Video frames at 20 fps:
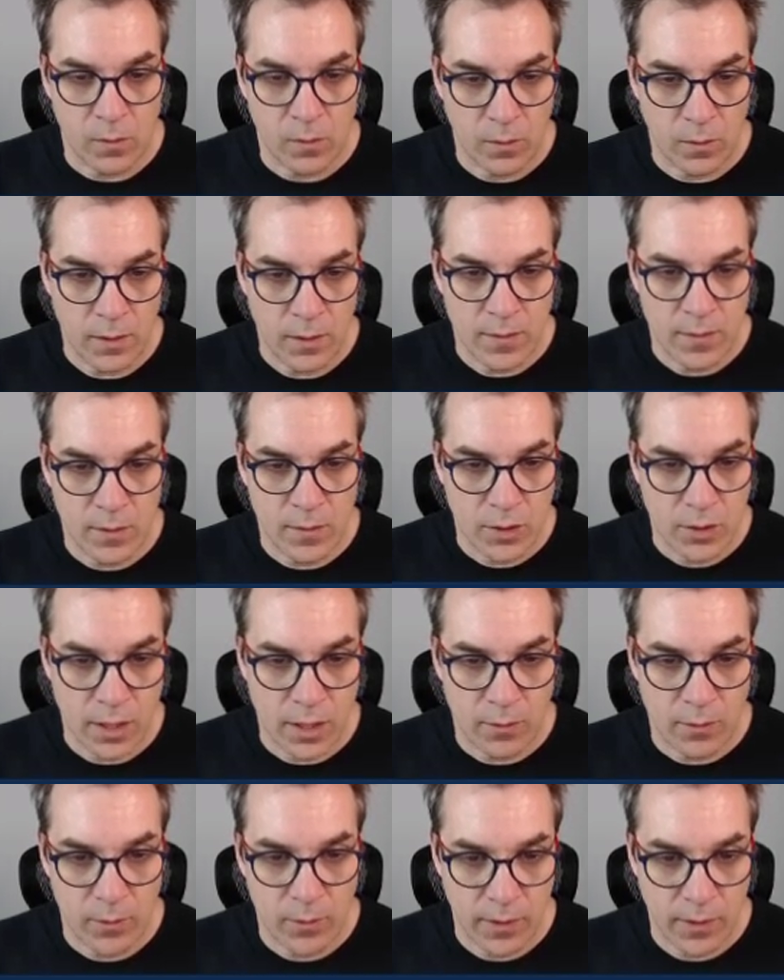let's
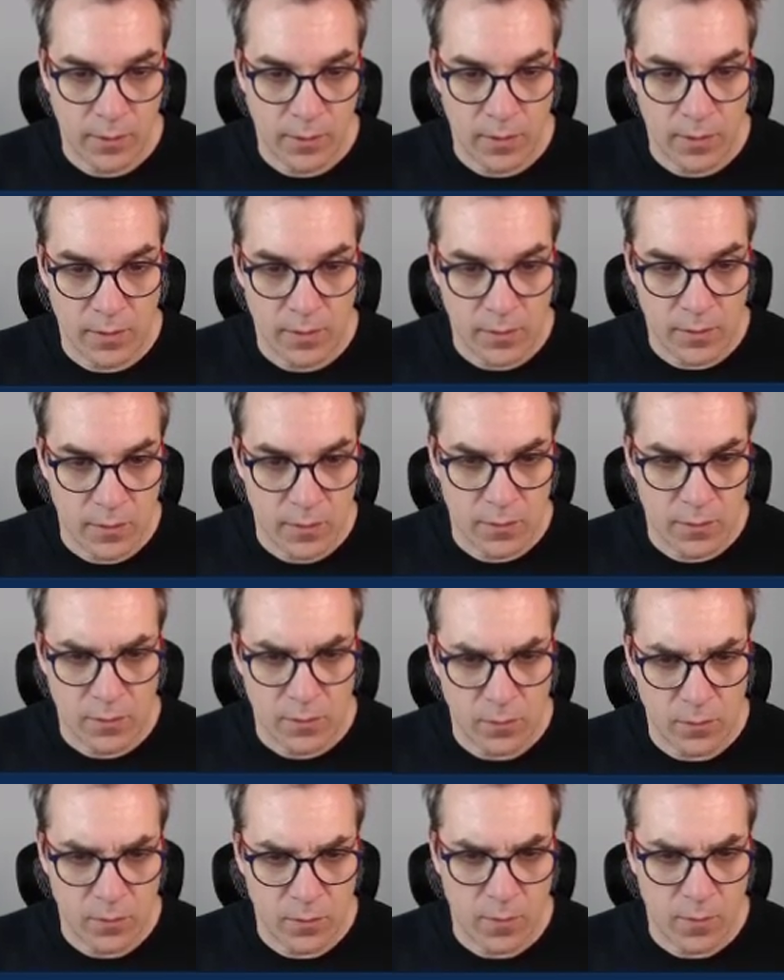check what it does.
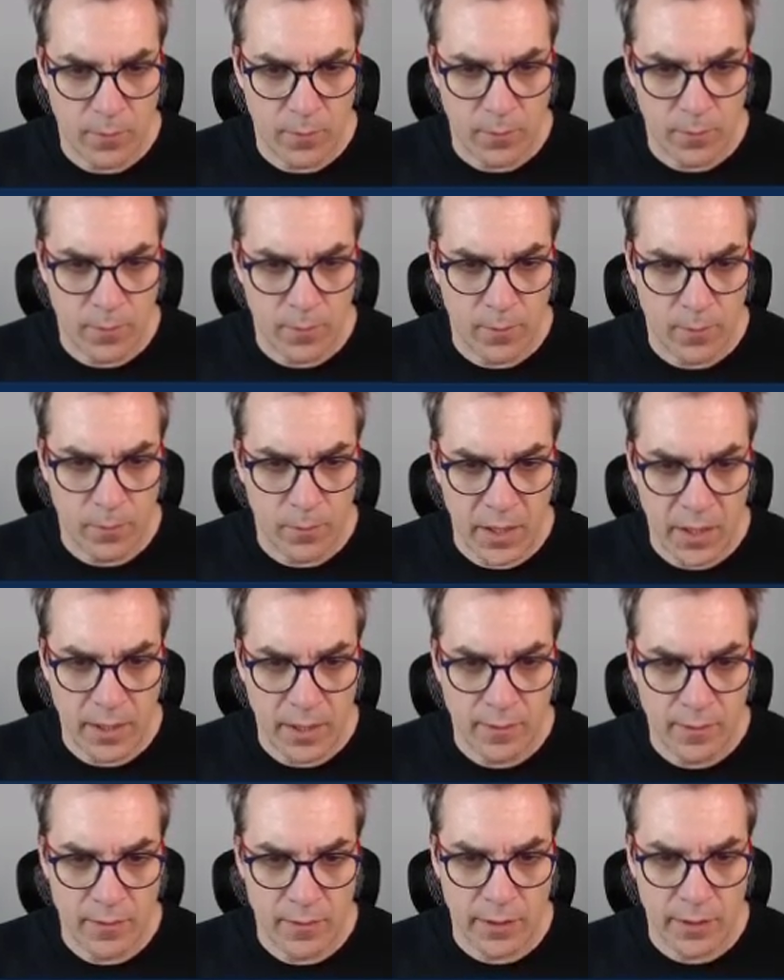So make
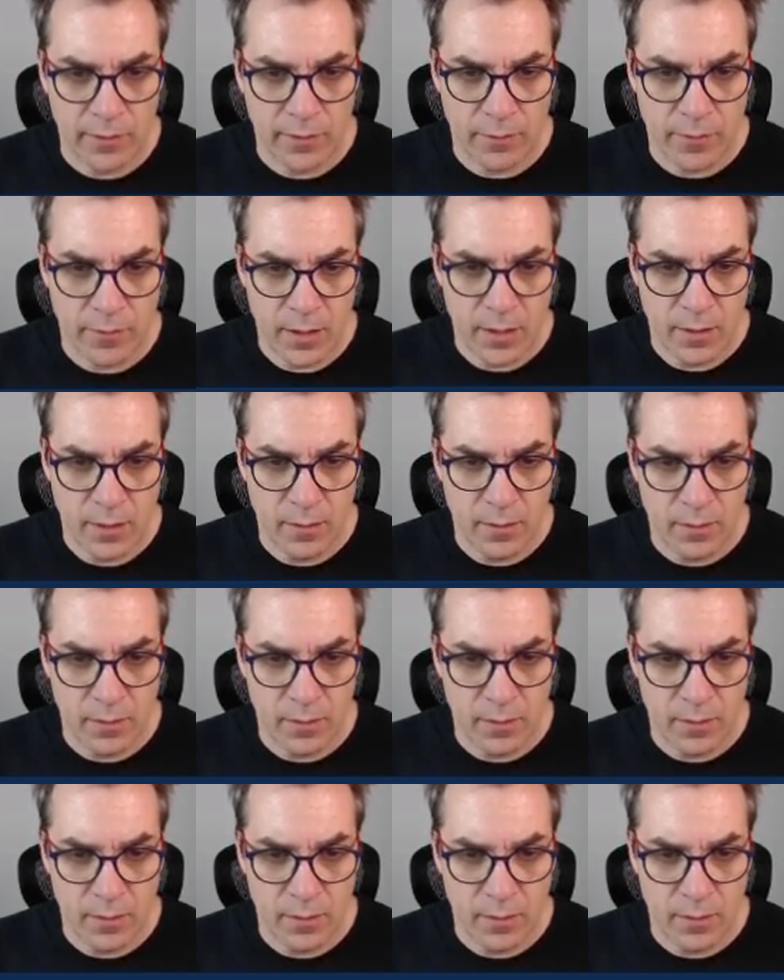directory